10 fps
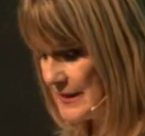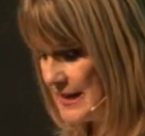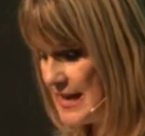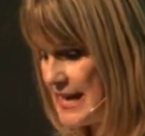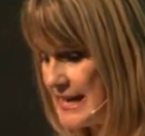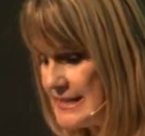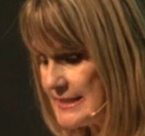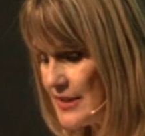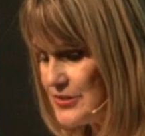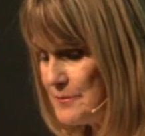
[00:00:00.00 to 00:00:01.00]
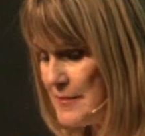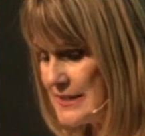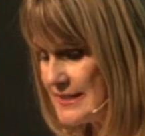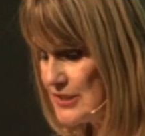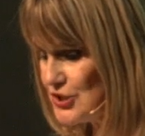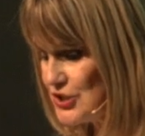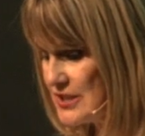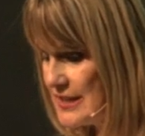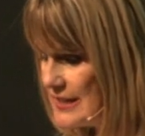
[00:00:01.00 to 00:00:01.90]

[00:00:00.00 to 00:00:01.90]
He sent the message to the